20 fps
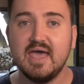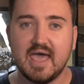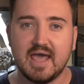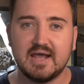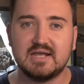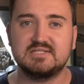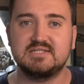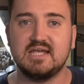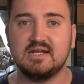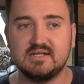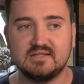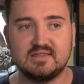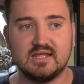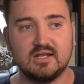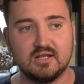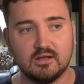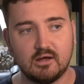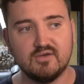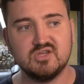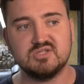extended
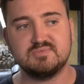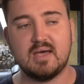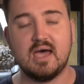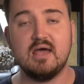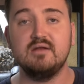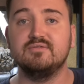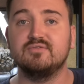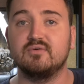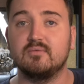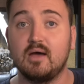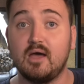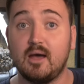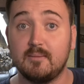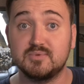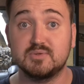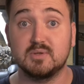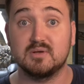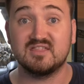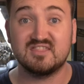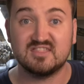their lifespan for
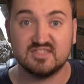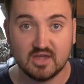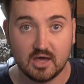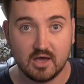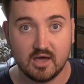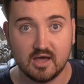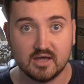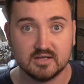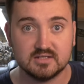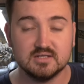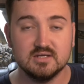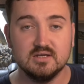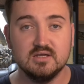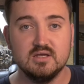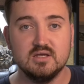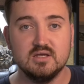up to a third.